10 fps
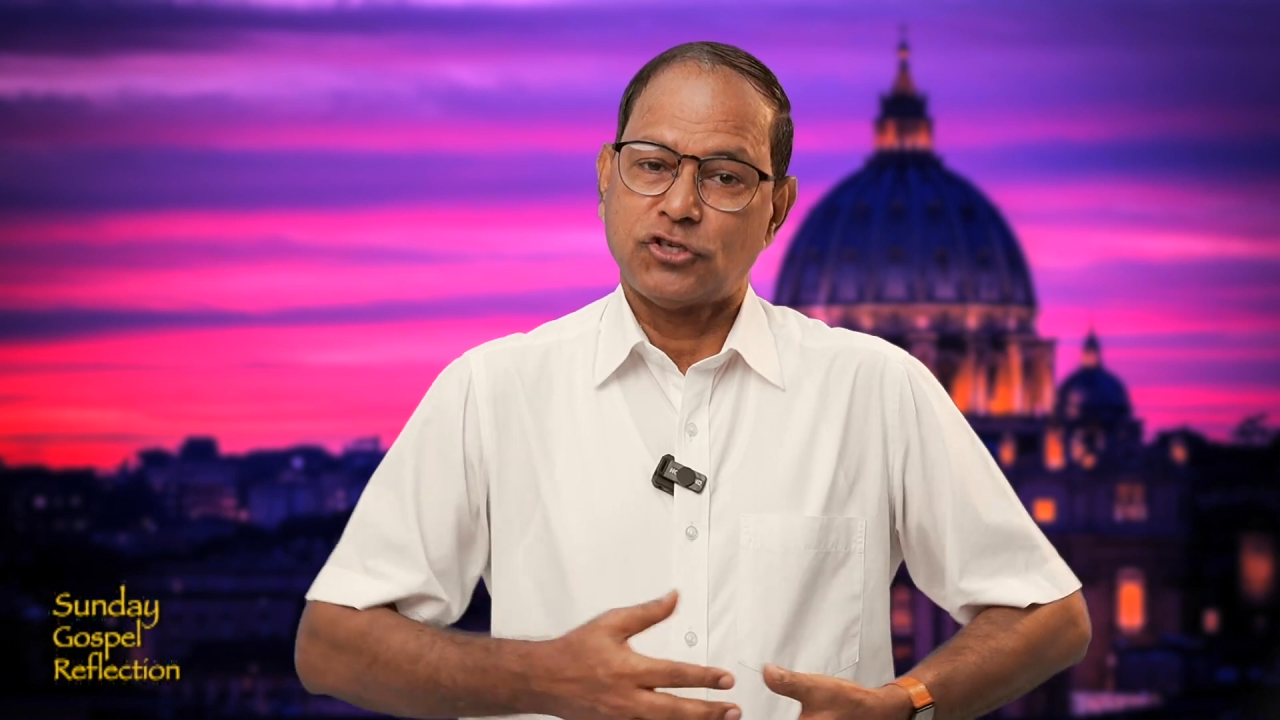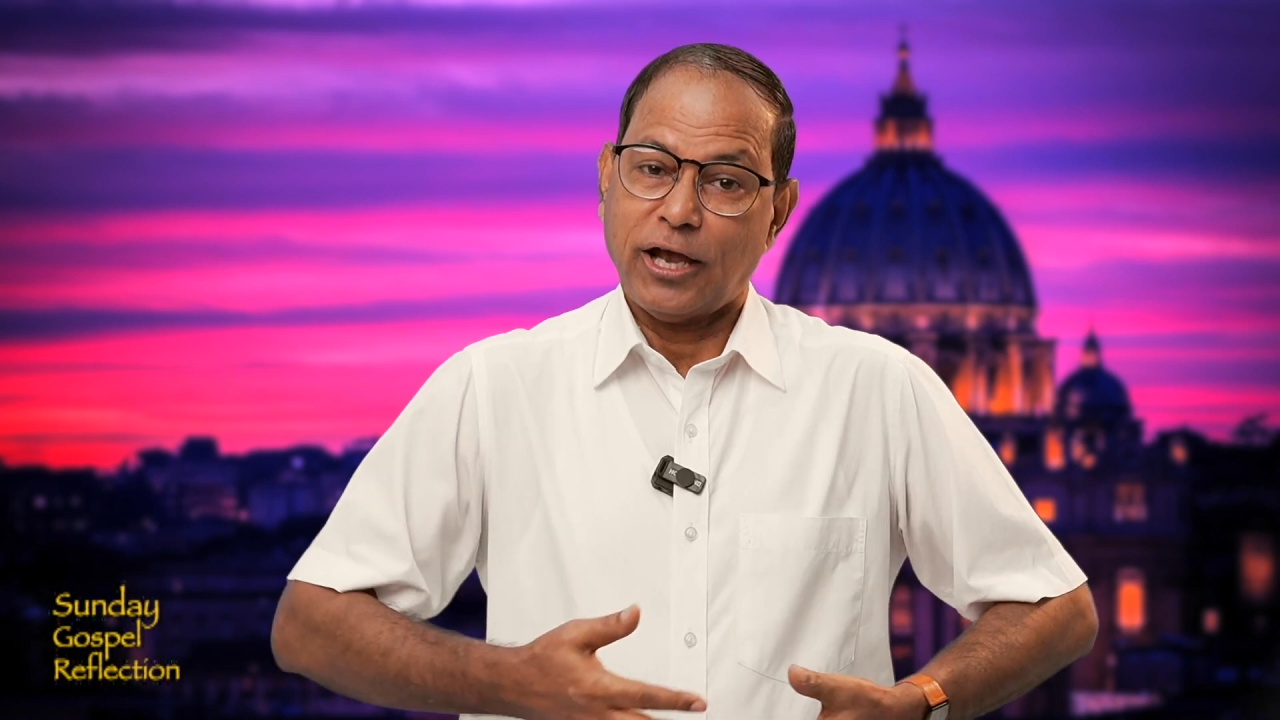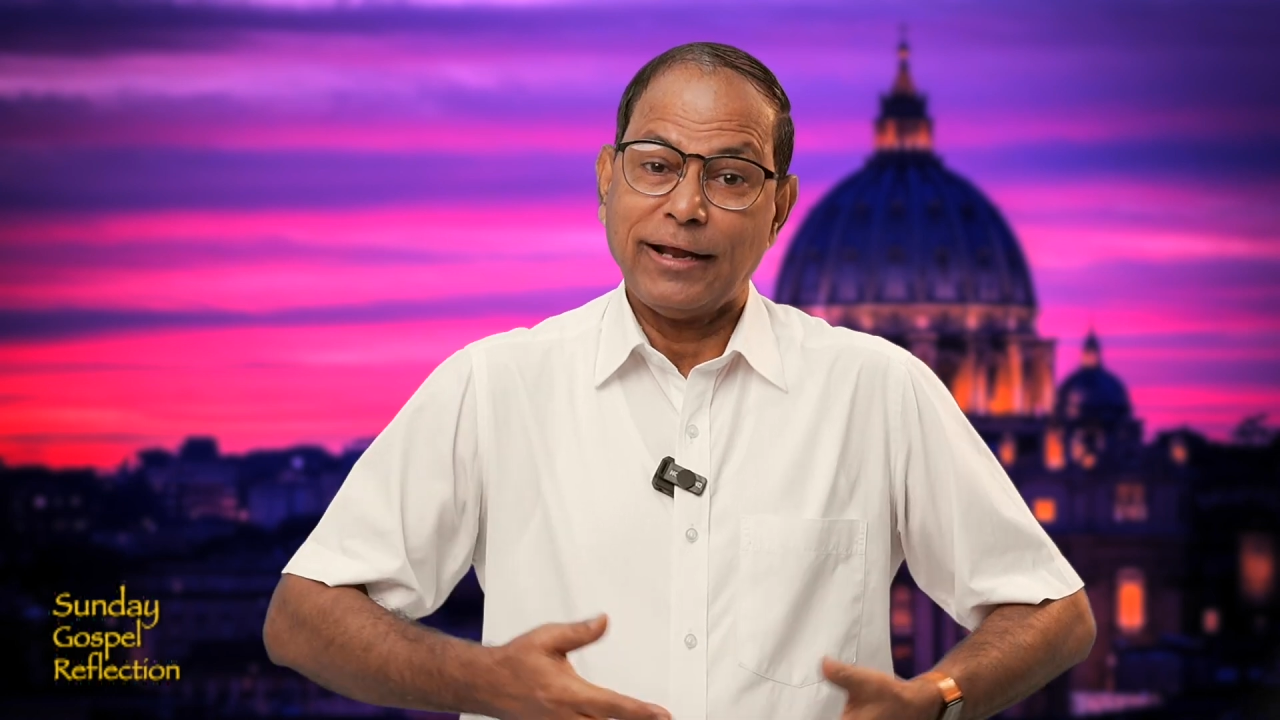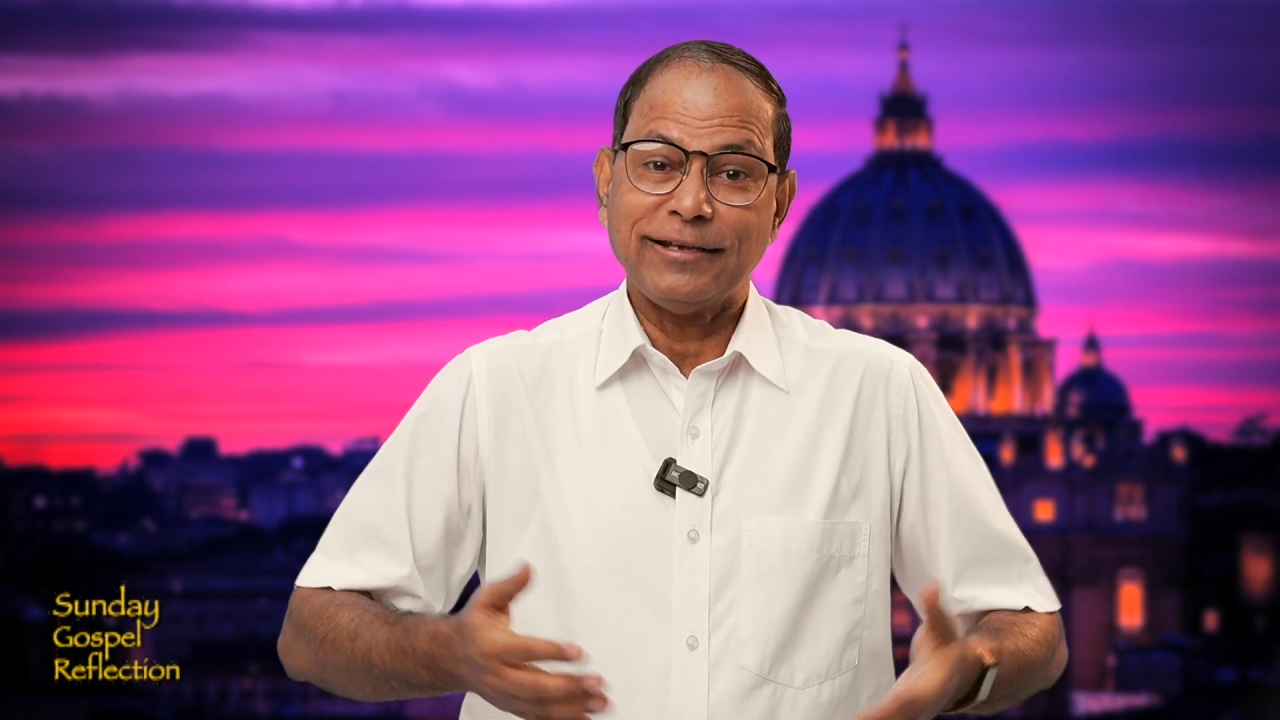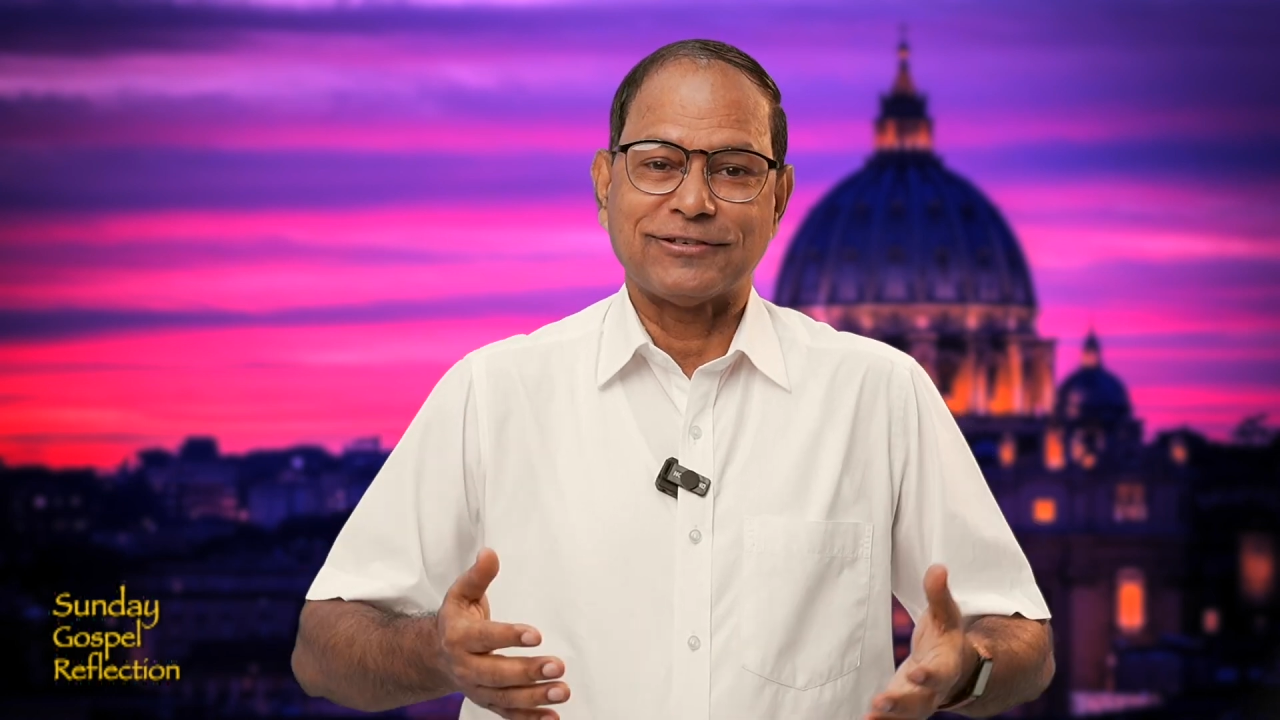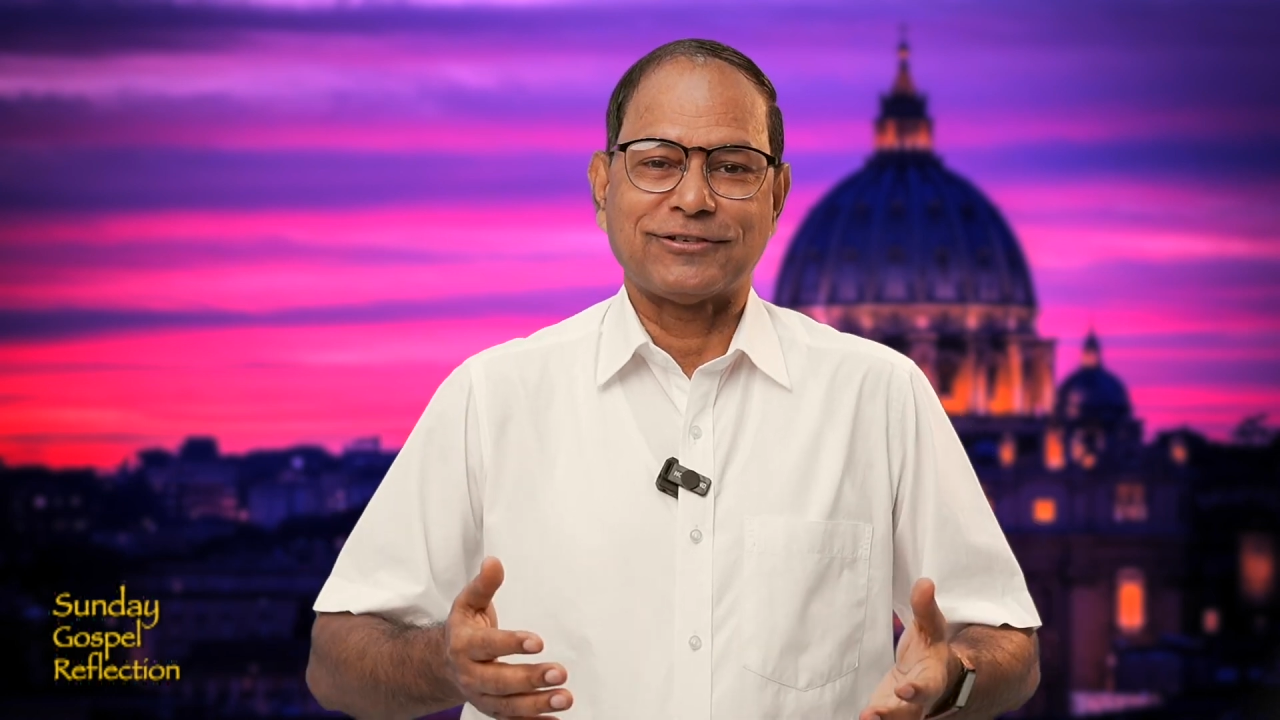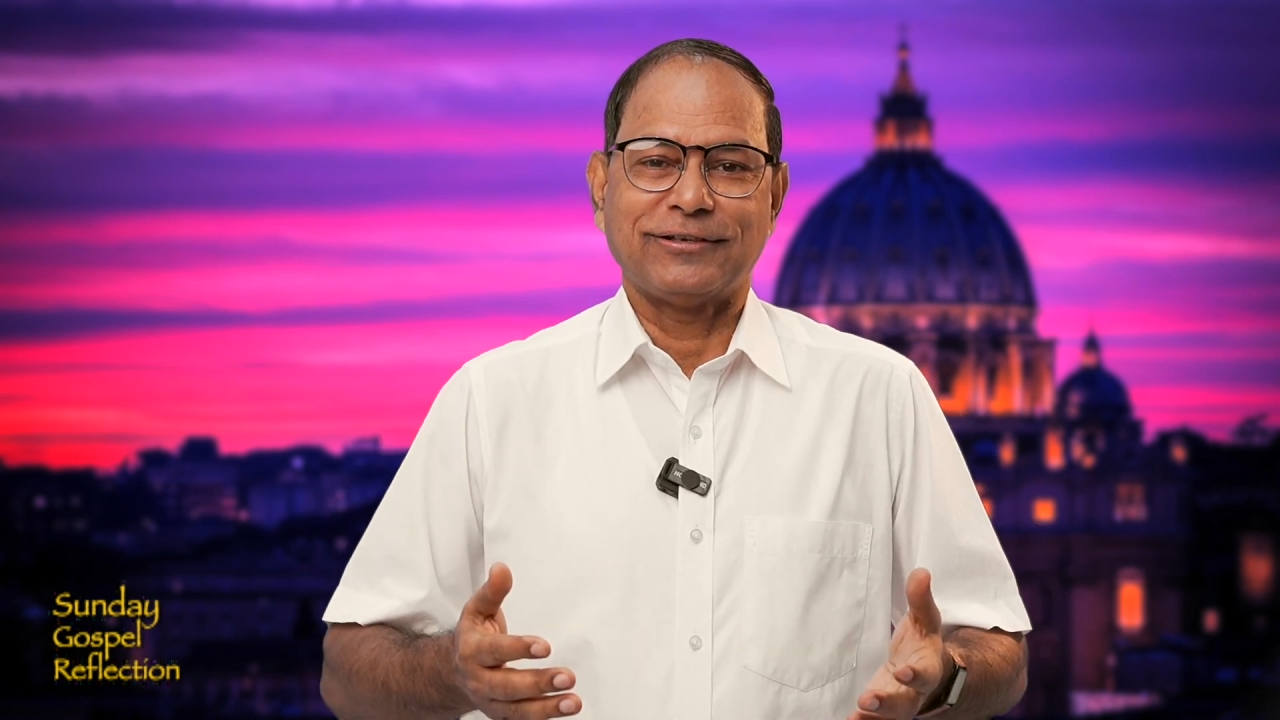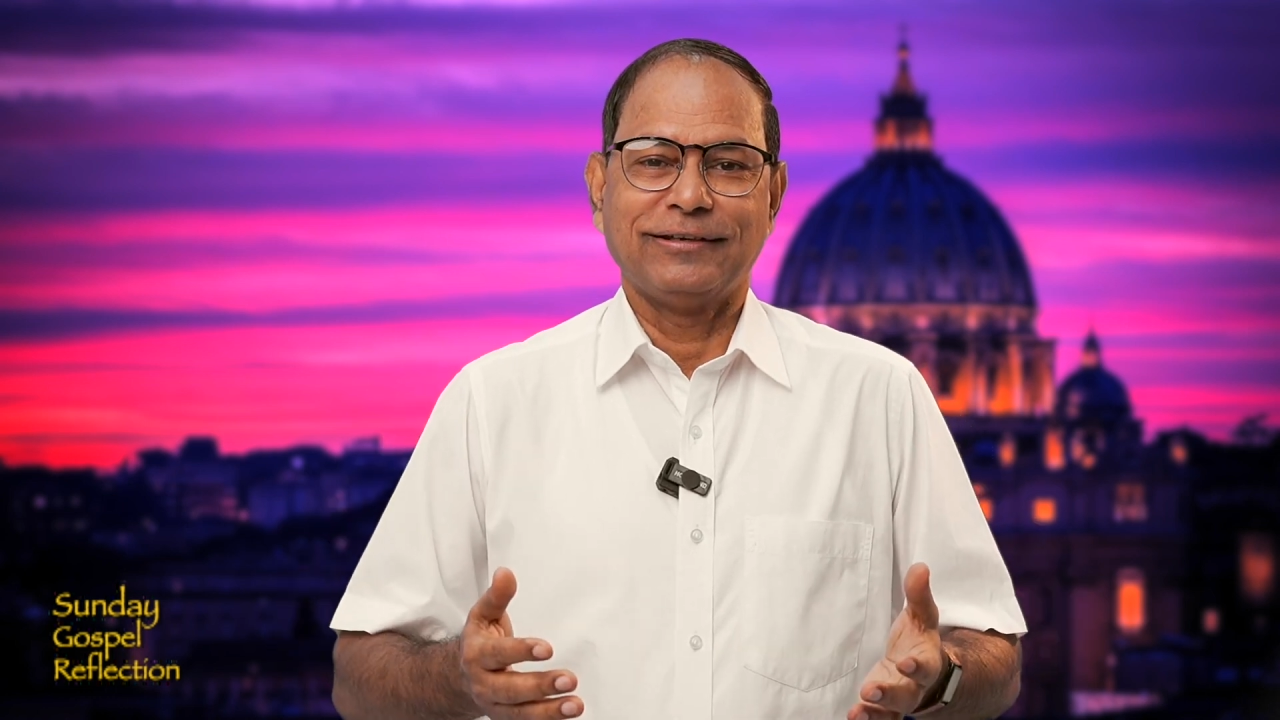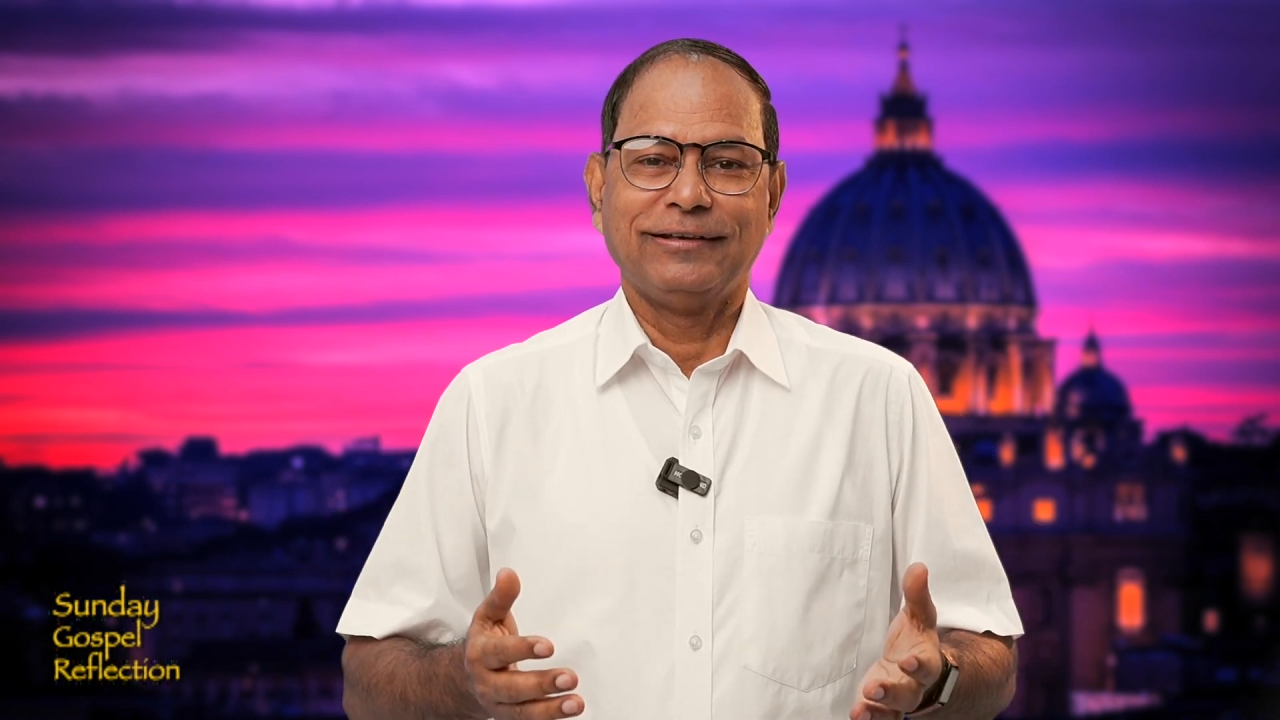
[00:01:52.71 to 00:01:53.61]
challenged